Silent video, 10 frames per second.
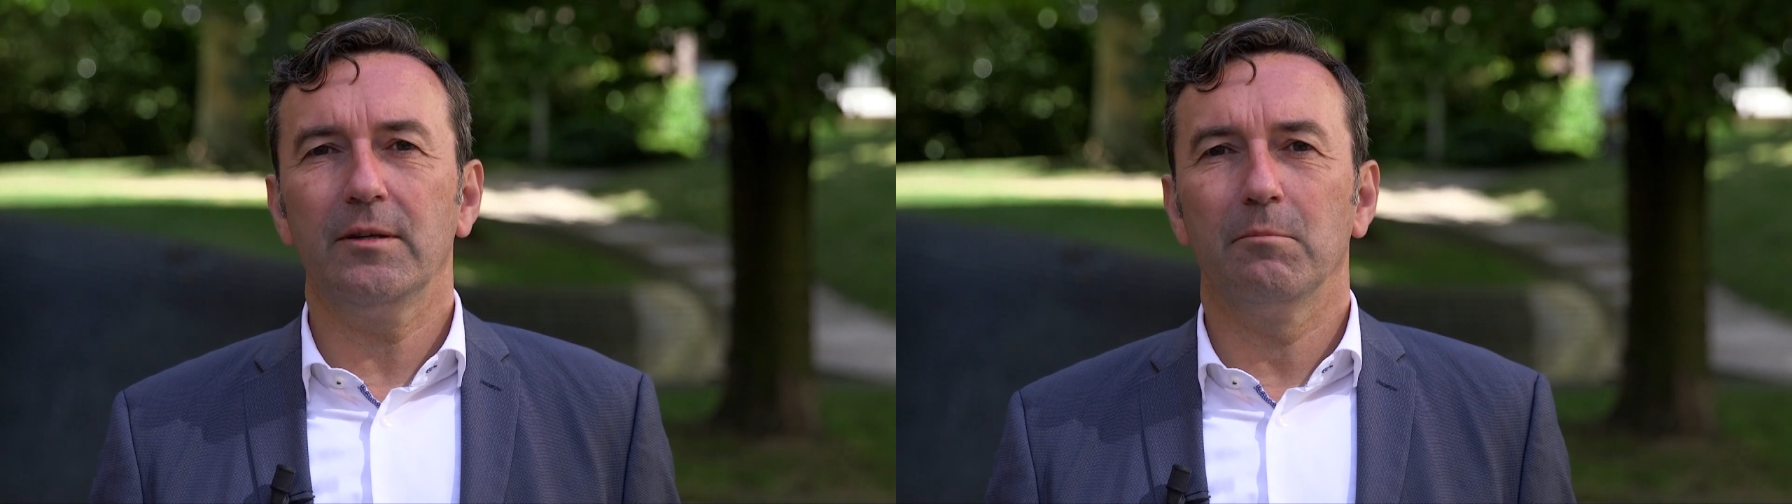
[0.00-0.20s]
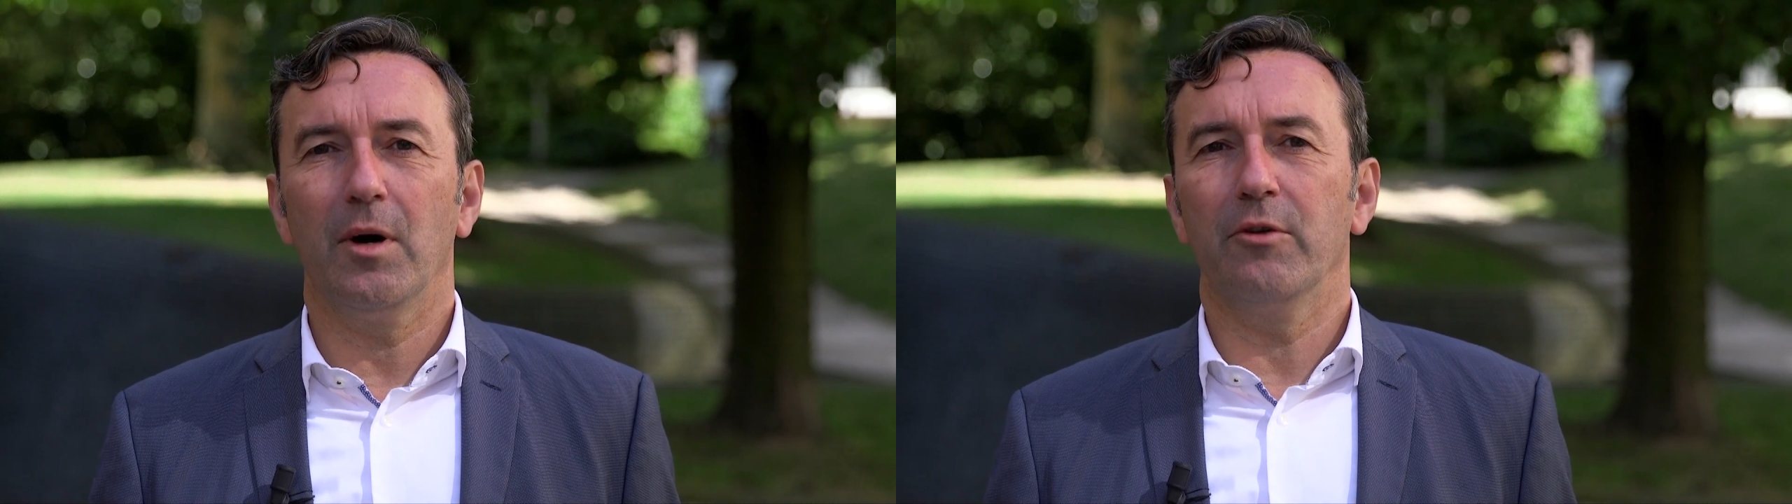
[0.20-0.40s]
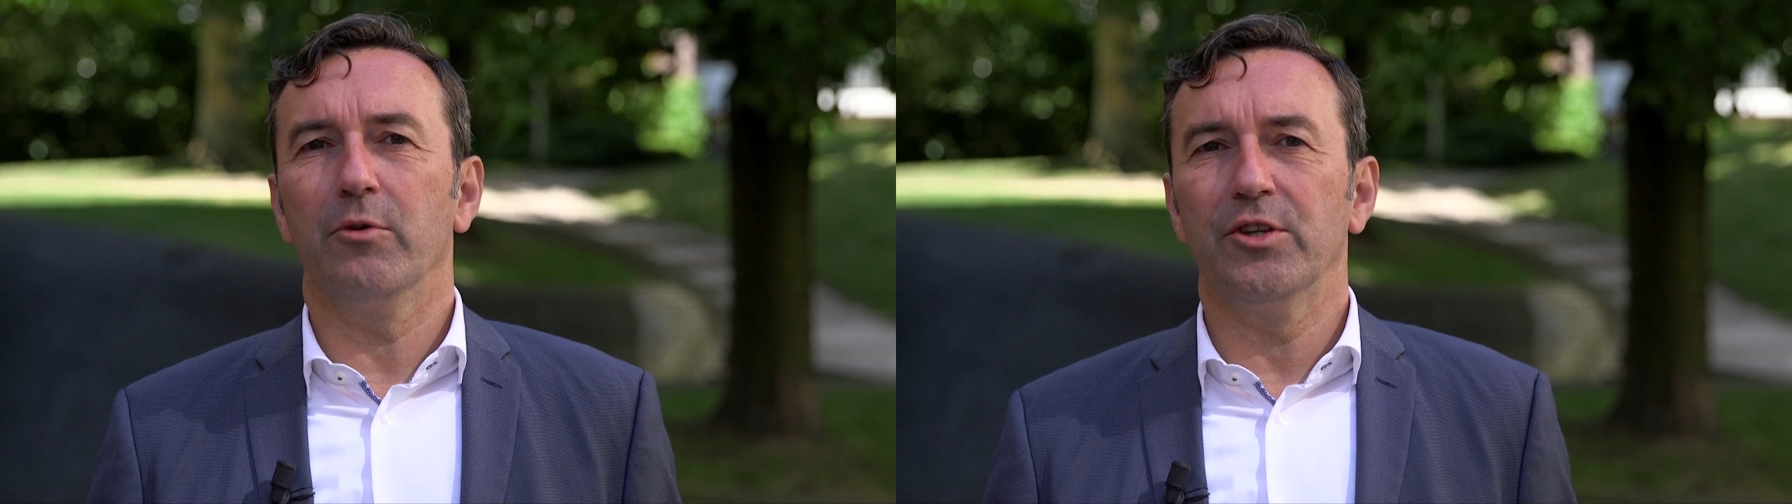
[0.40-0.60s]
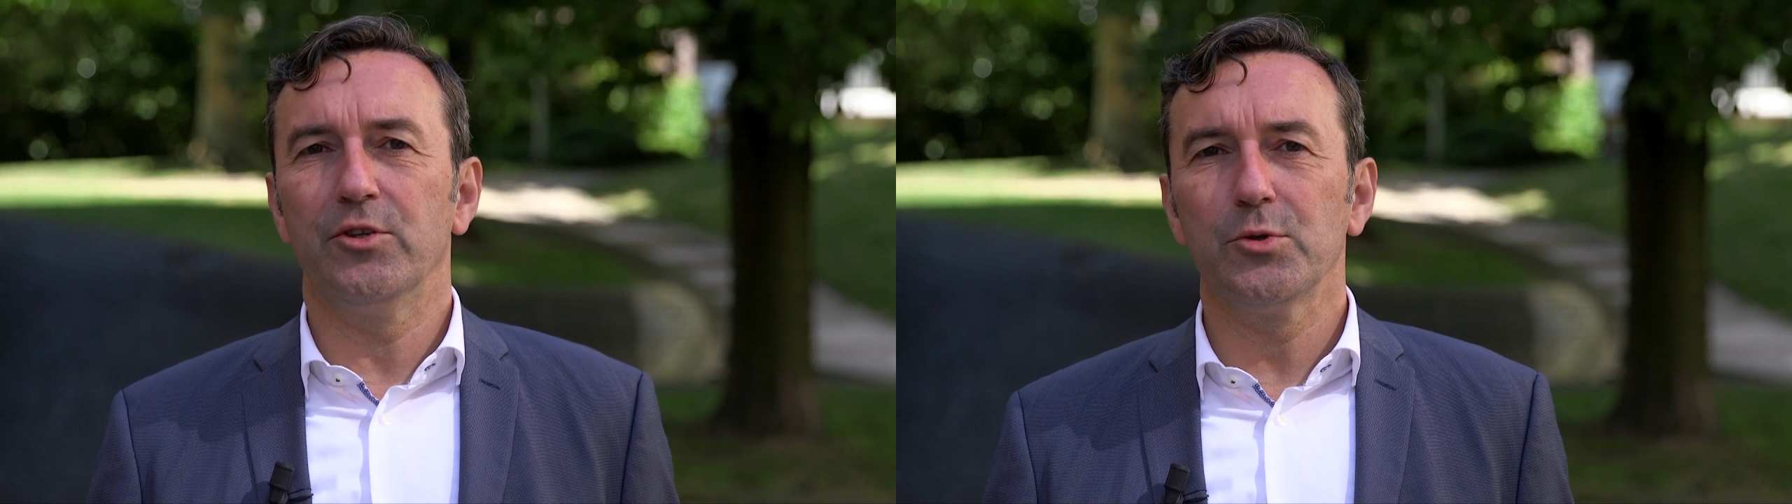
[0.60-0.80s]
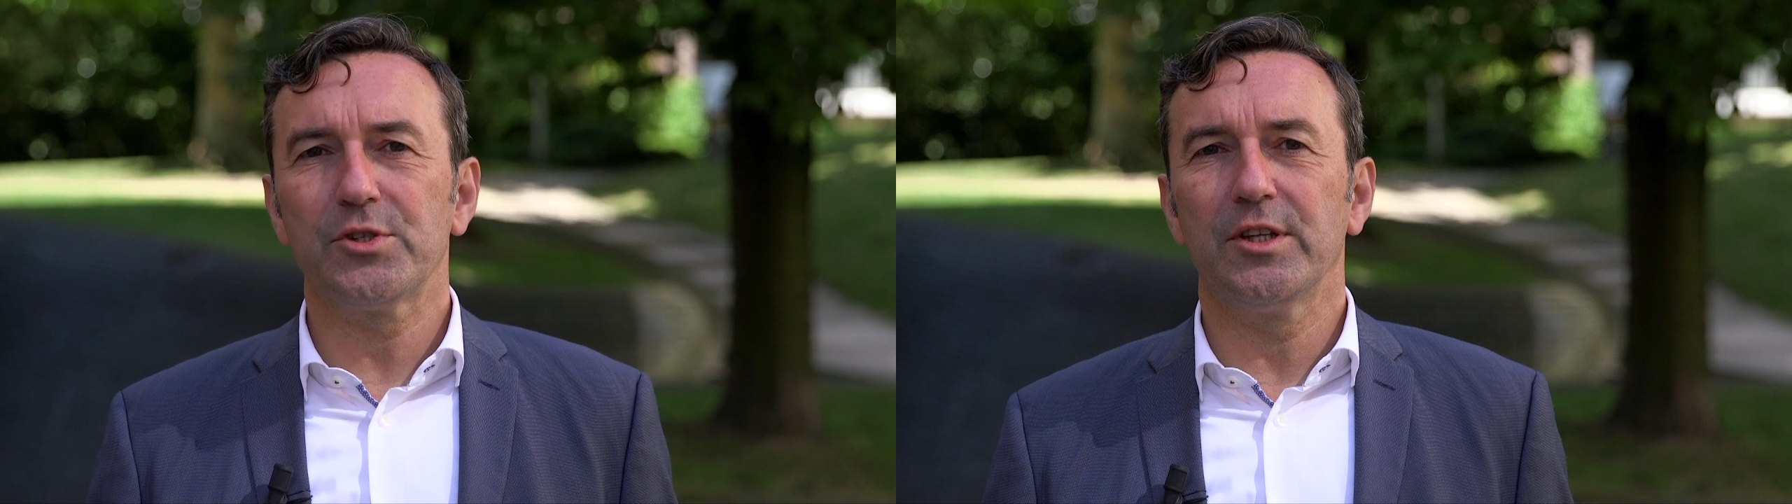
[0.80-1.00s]
by
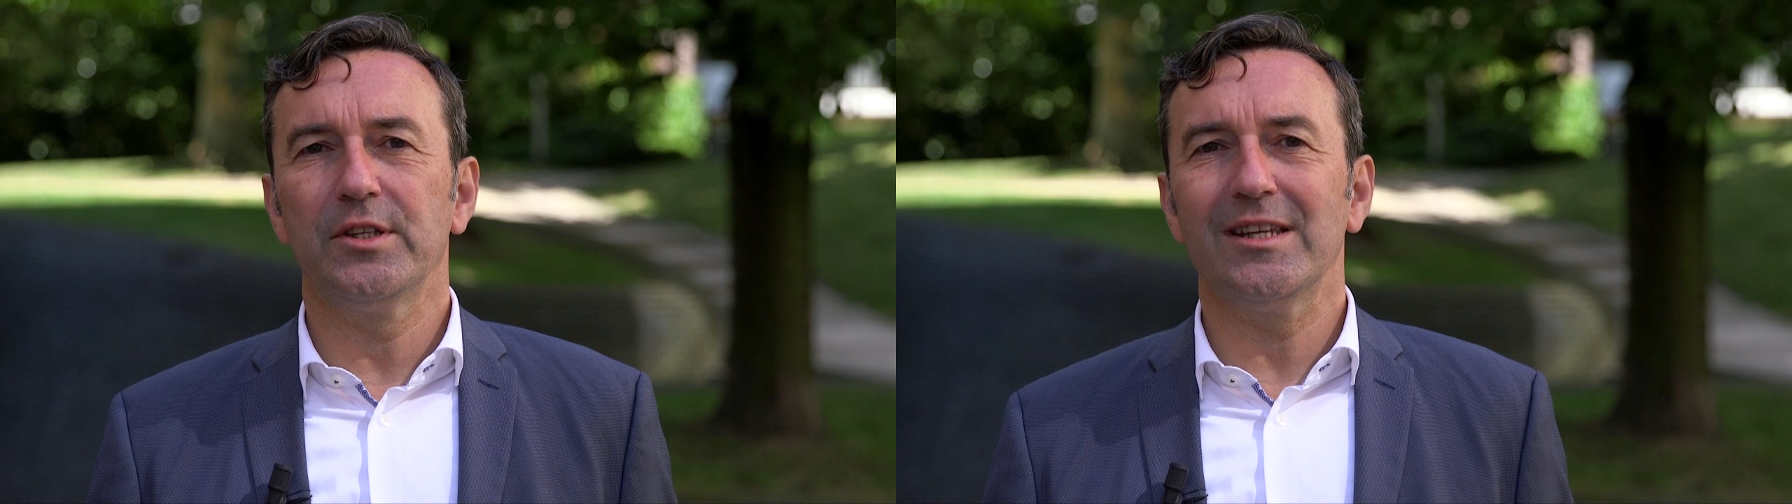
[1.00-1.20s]
reducing